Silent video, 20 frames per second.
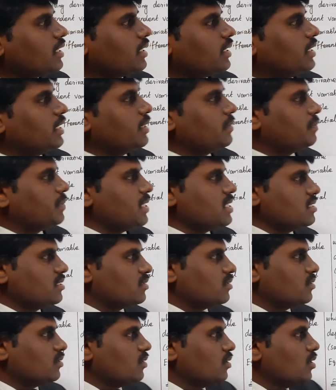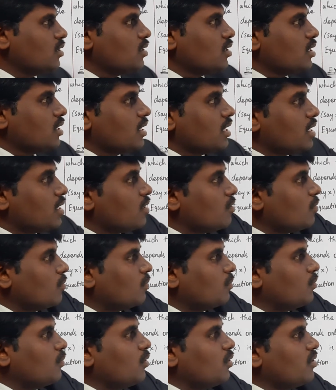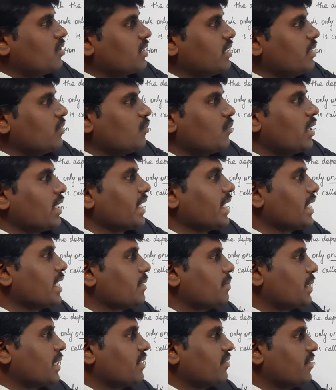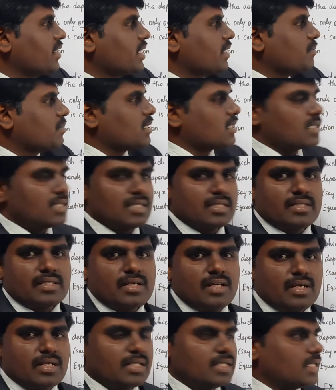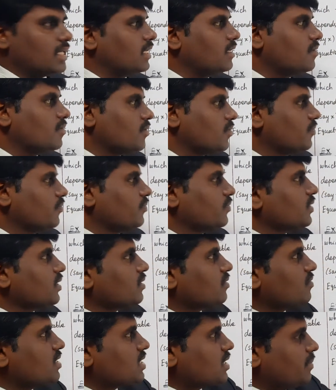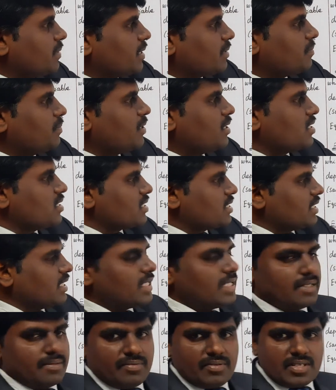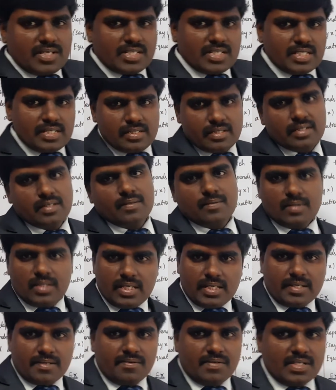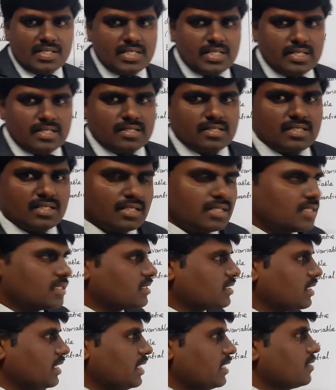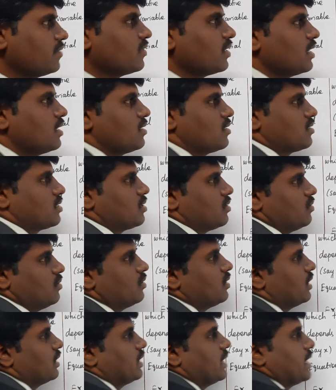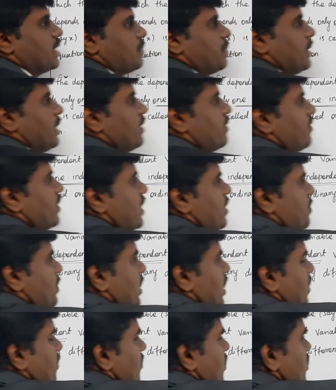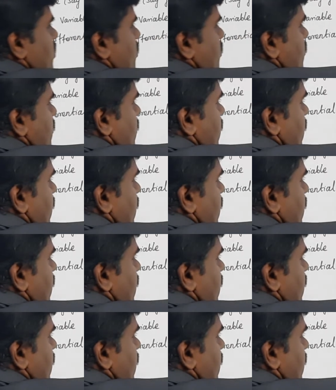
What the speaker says: depends more than one independent variable is called the, what's the meaning? Partial differential equations. Is clear? So the dependent variable I will choose